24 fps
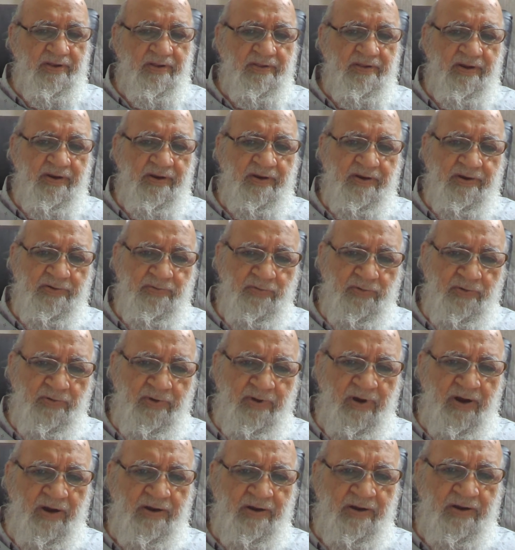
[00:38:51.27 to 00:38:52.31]
then it
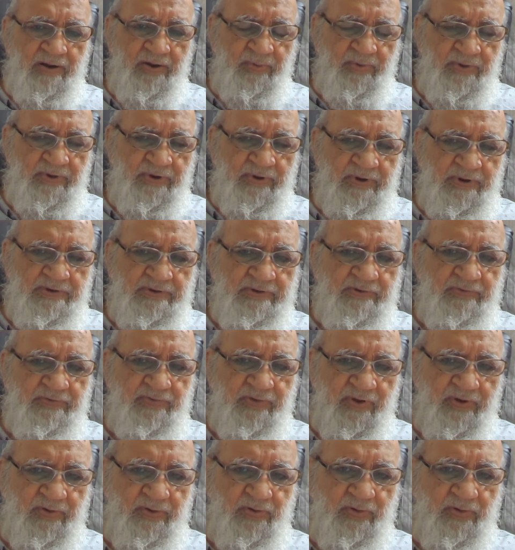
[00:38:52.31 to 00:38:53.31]
would not have been easy for